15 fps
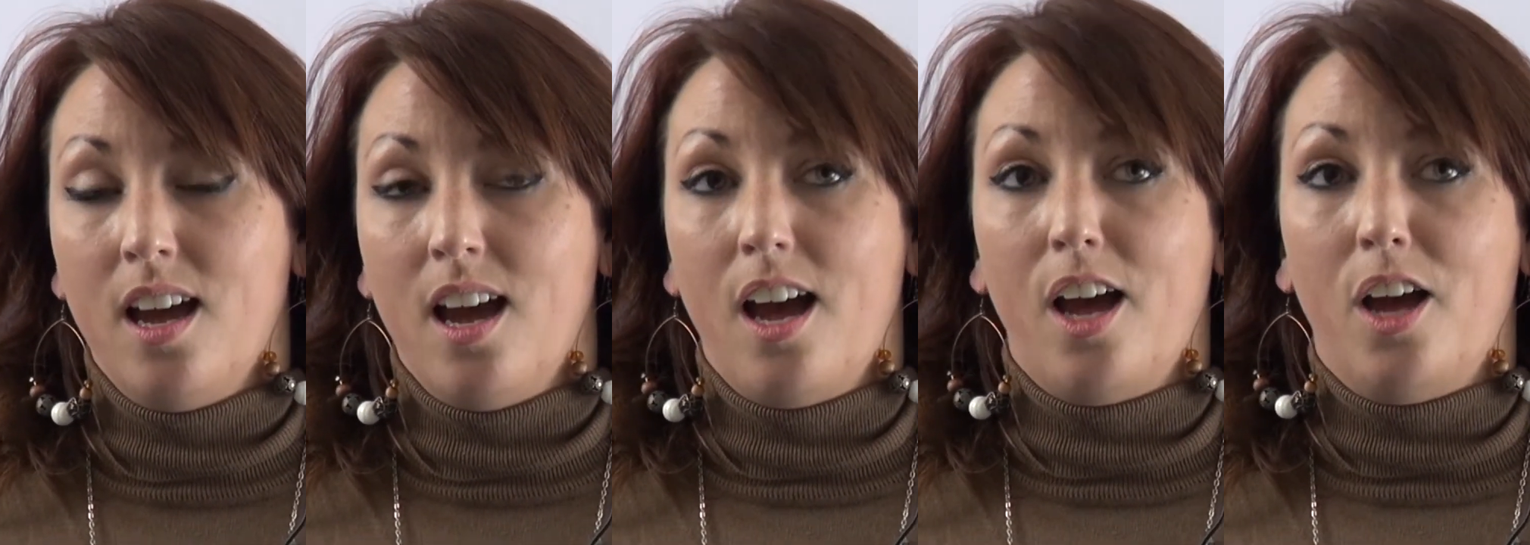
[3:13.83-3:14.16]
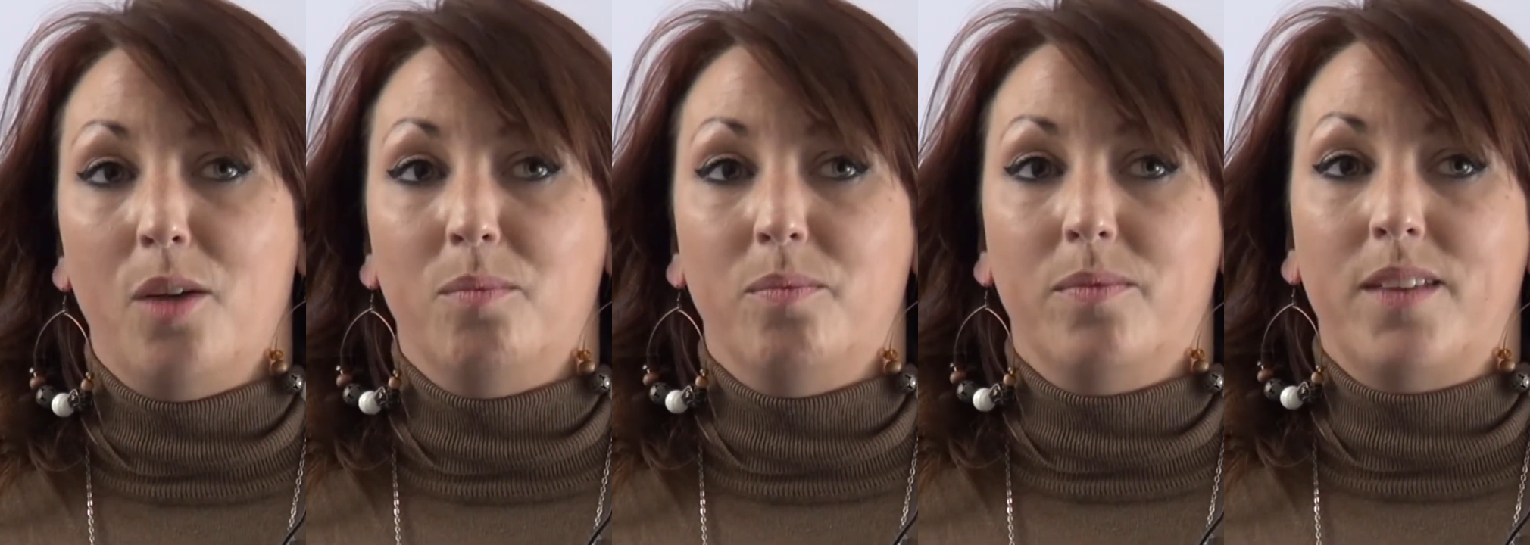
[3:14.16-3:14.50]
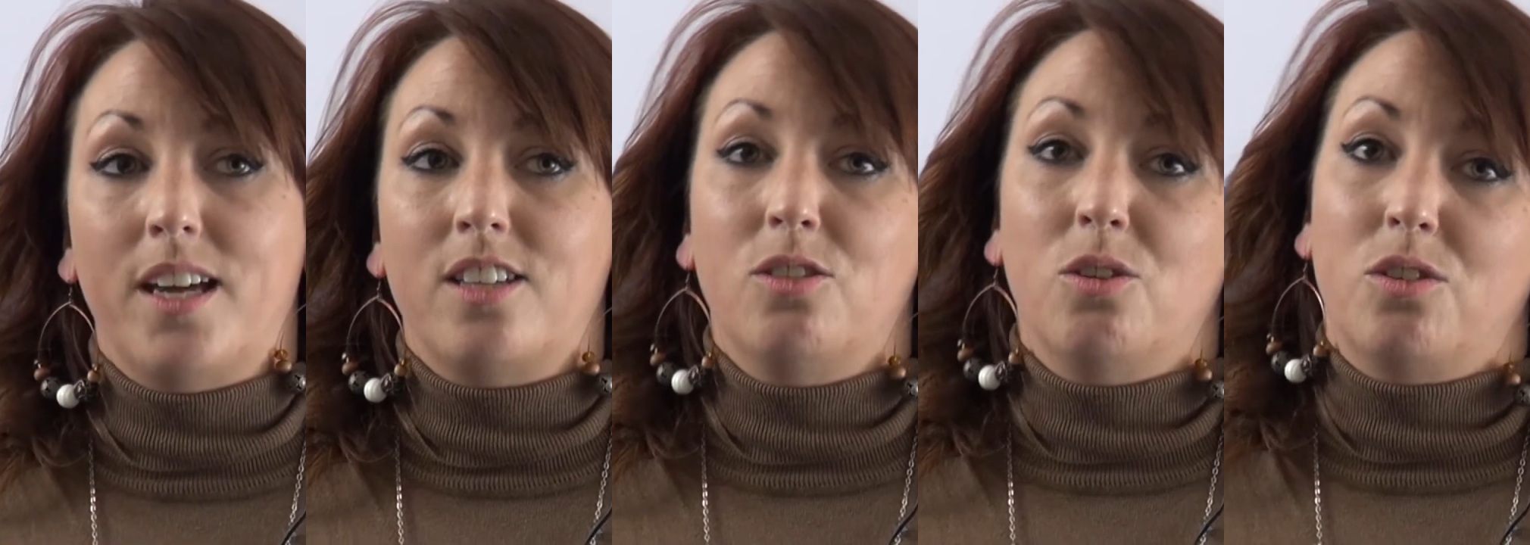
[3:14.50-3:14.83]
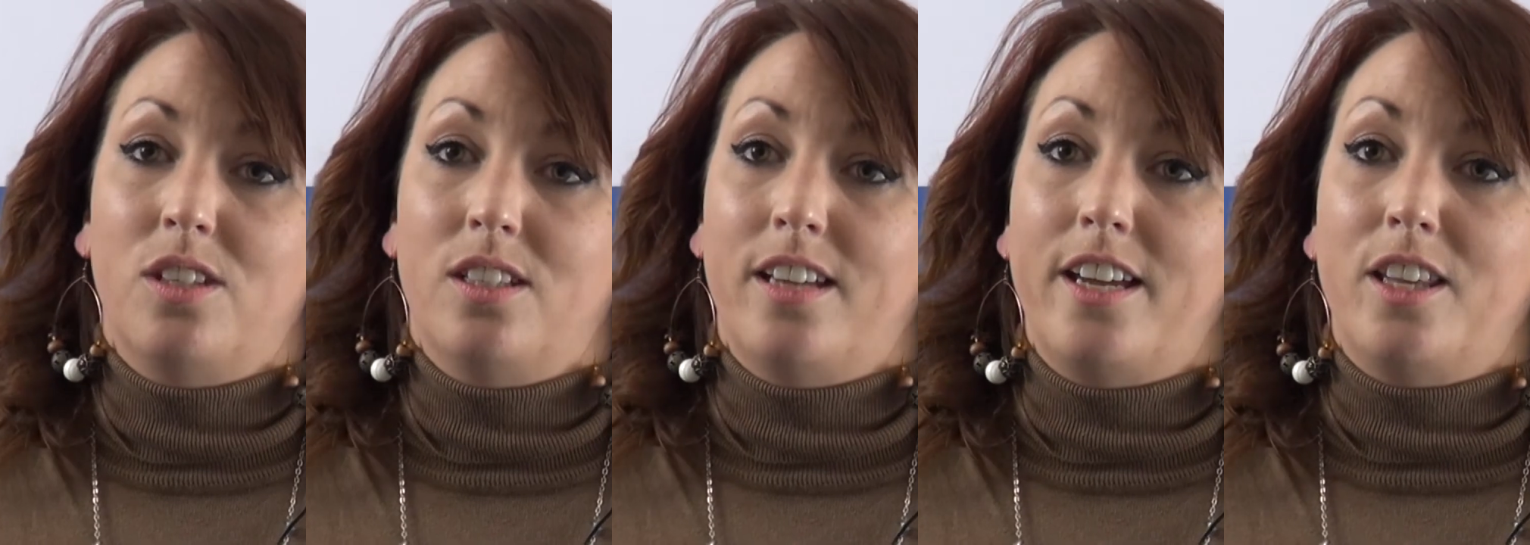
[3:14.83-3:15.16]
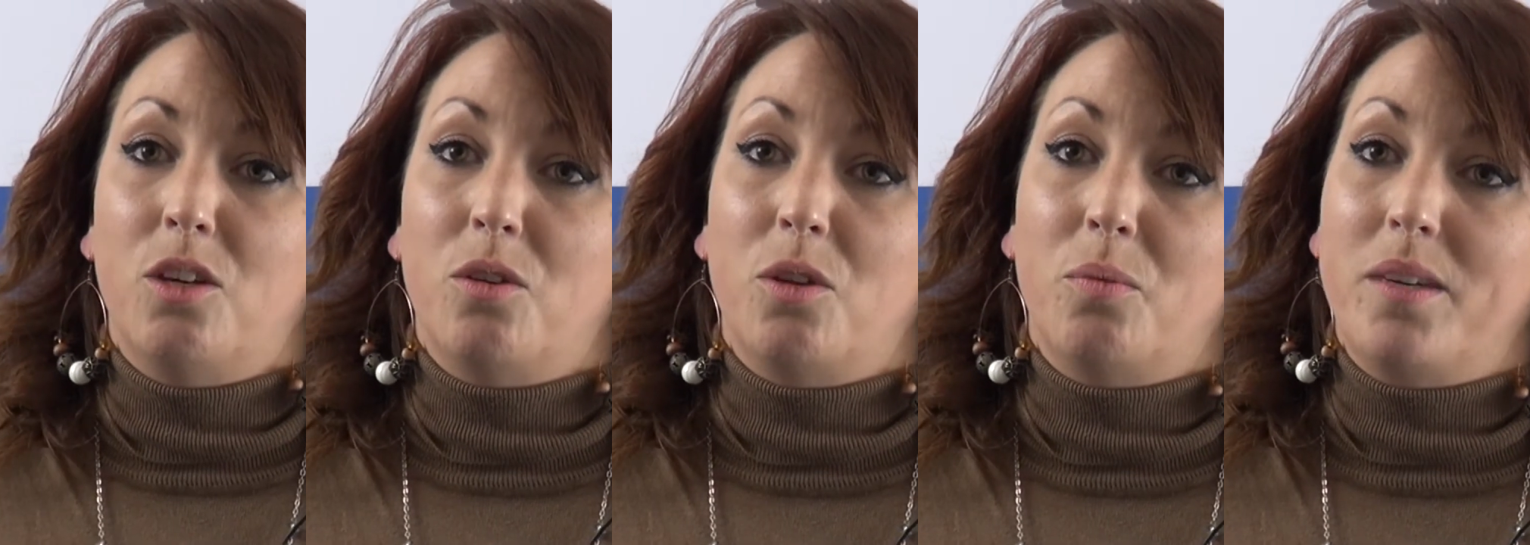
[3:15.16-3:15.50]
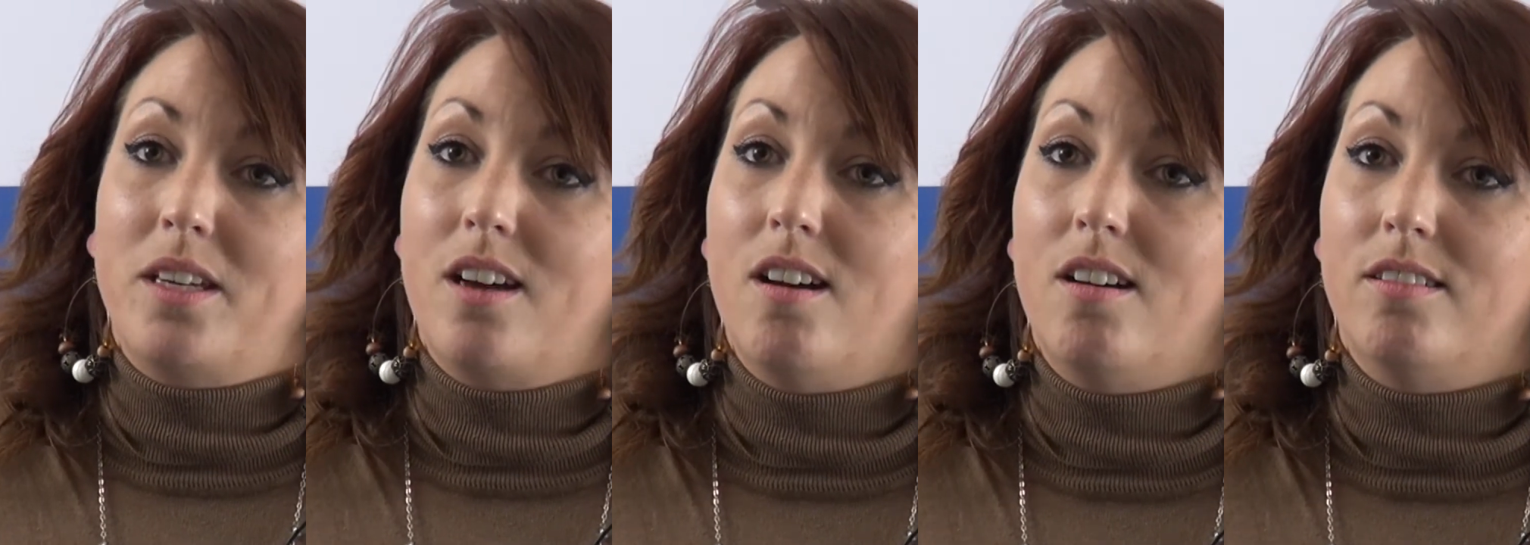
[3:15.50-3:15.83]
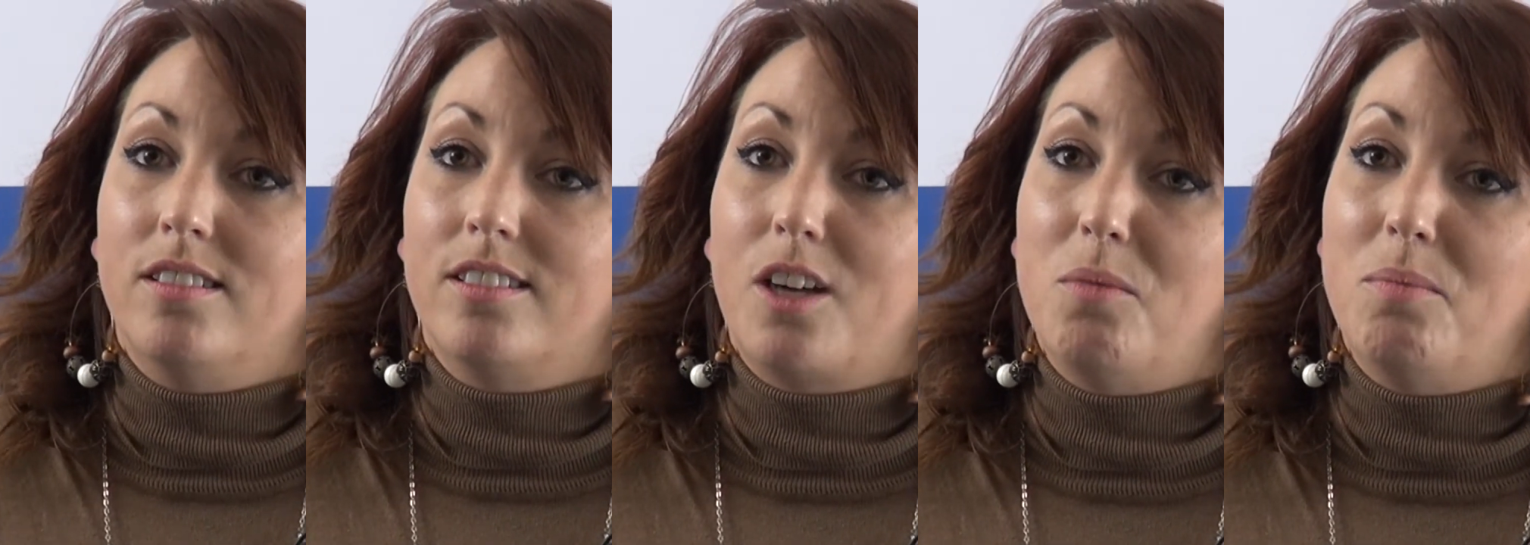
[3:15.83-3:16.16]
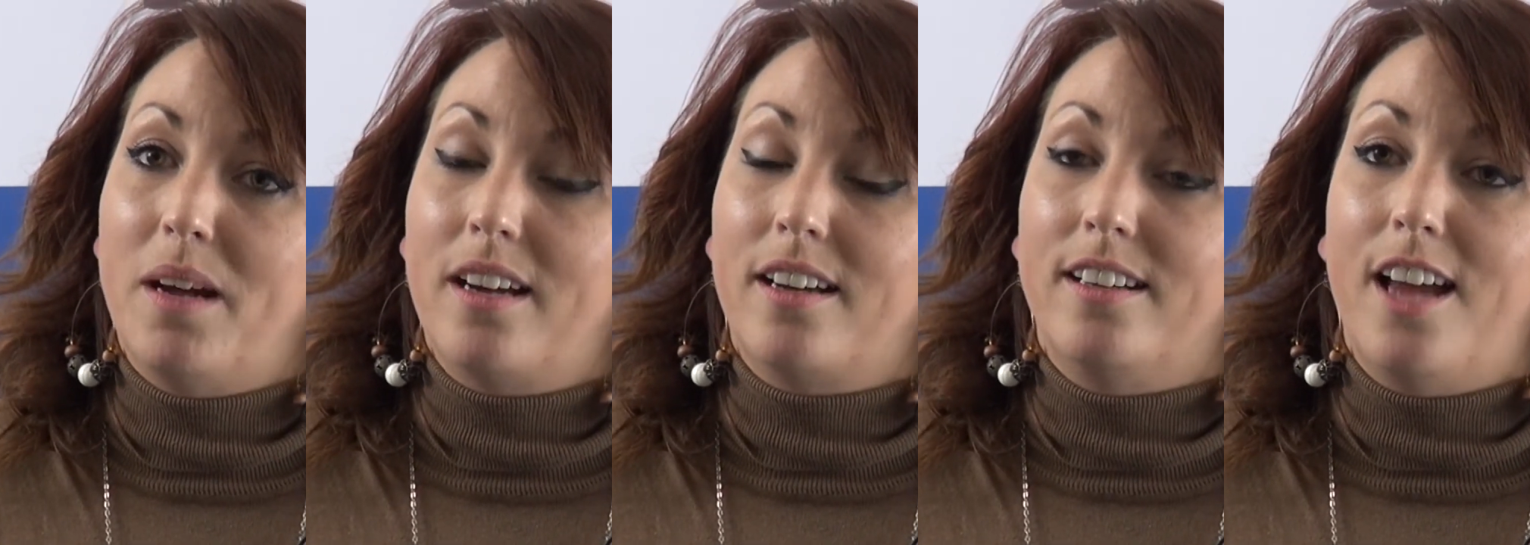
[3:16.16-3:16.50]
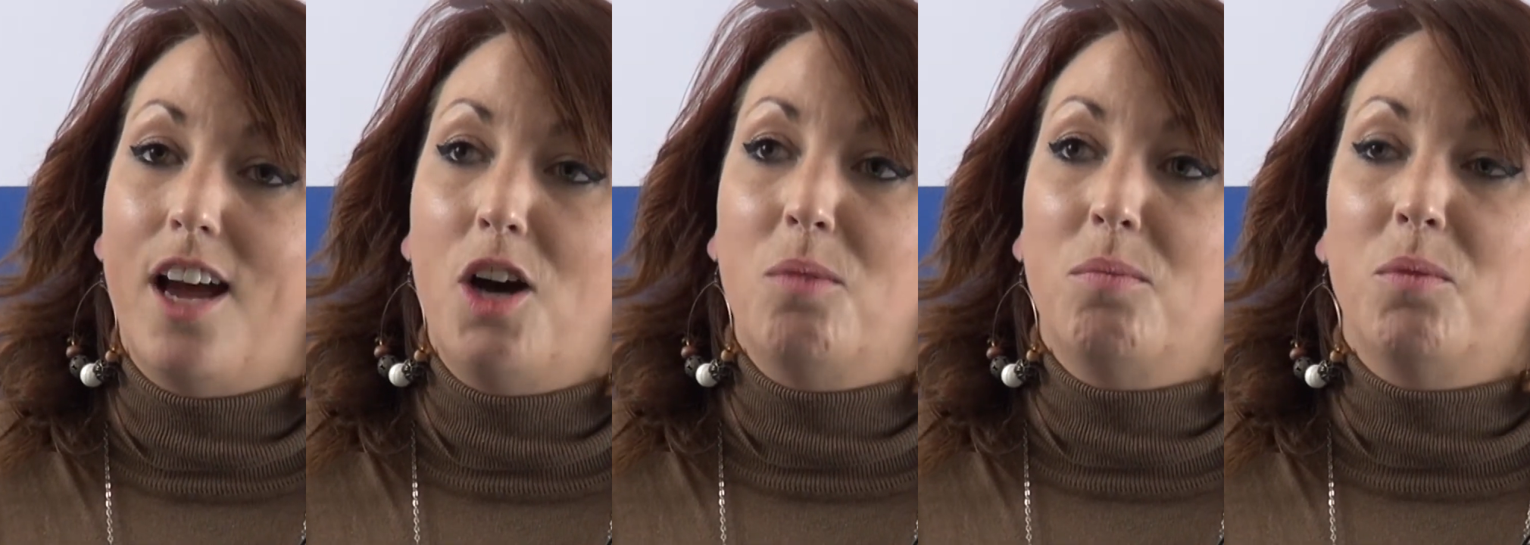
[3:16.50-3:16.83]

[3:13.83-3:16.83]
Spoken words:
That's not to say that we can't come back and help,